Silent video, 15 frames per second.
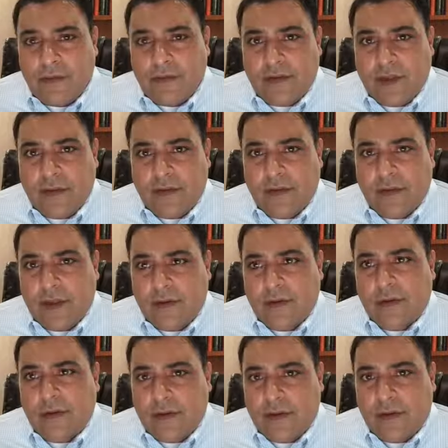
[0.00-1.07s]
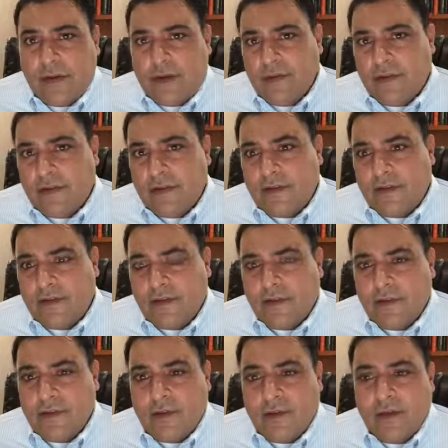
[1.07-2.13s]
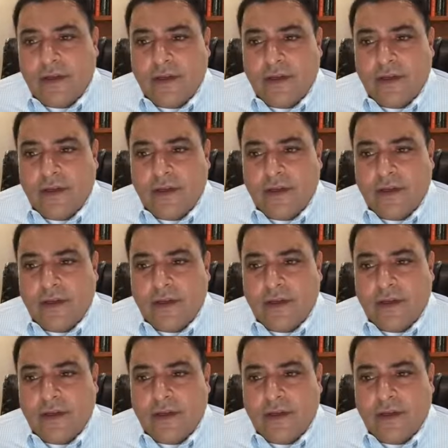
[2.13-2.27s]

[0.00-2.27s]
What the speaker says: is and how healthy your antioxidant systems are.